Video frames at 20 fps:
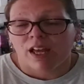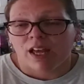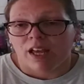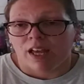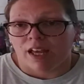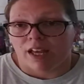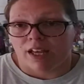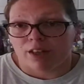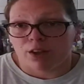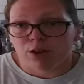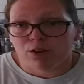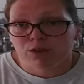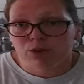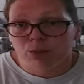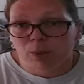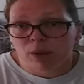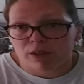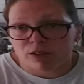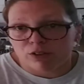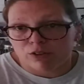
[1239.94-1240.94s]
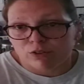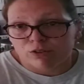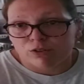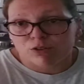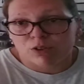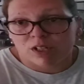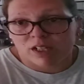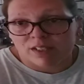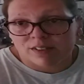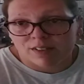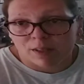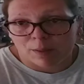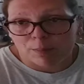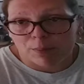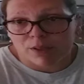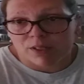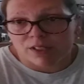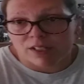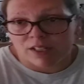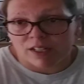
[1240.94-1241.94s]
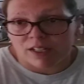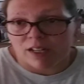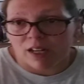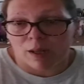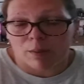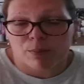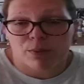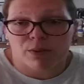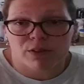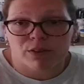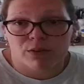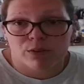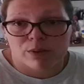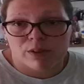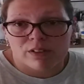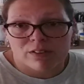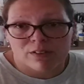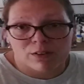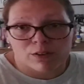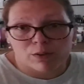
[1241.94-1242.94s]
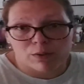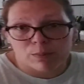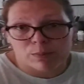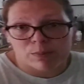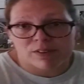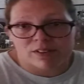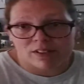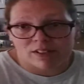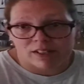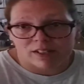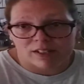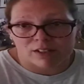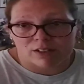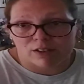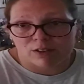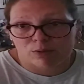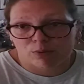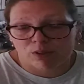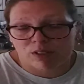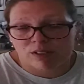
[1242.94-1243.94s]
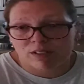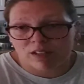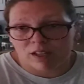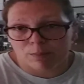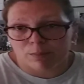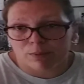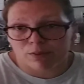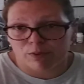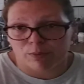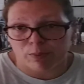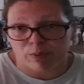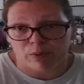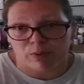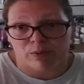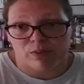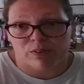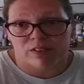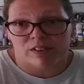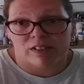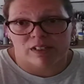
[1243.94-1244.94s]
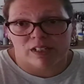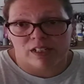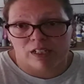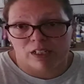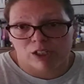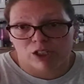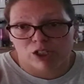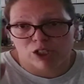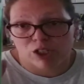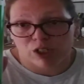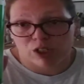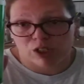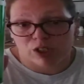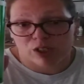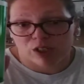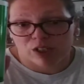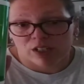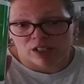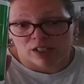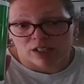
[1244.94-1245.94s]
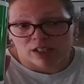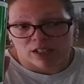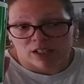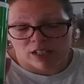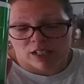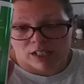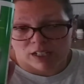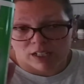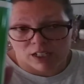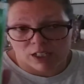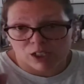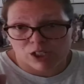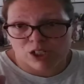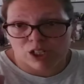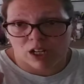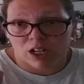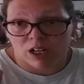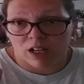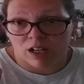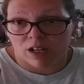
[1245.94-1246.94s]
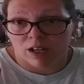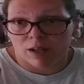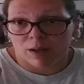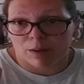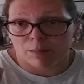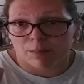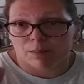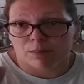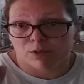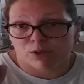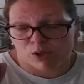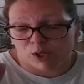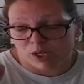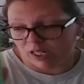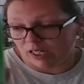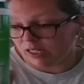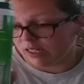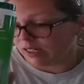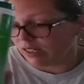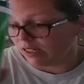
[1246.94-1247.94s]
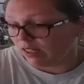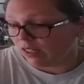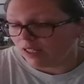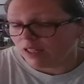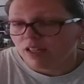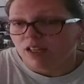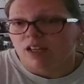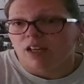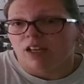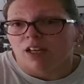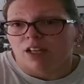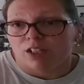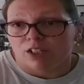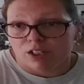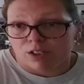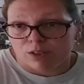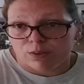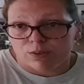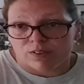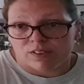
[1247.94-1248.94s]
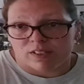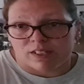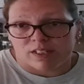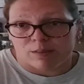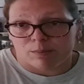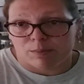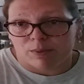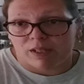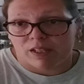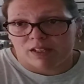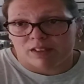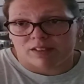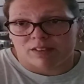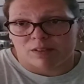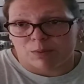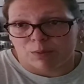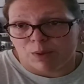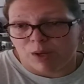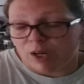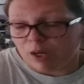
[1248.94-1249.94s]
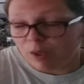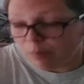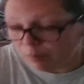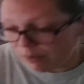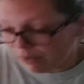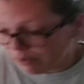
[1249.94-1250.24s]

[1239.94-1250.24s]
And those are my two drinks I put it in. I put 3 scoops in, 3 tablespoons in each drink. Use it because it will help you.